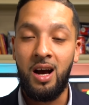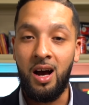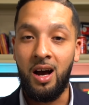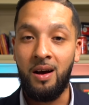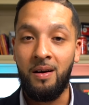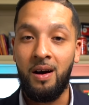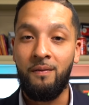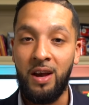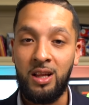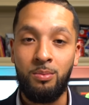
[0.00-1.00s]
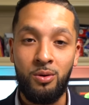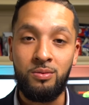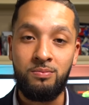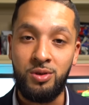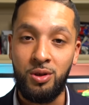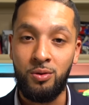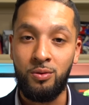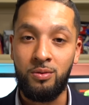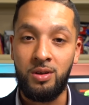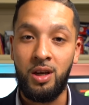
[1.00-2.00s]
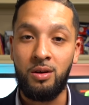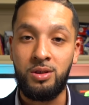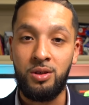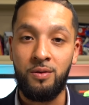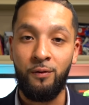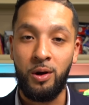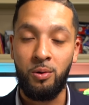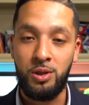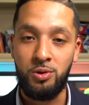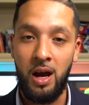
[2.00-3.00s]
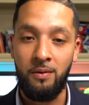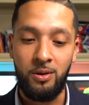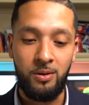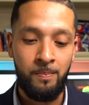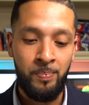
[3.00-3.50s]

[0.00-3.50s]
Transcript: available to, you know, to the frequent traveler.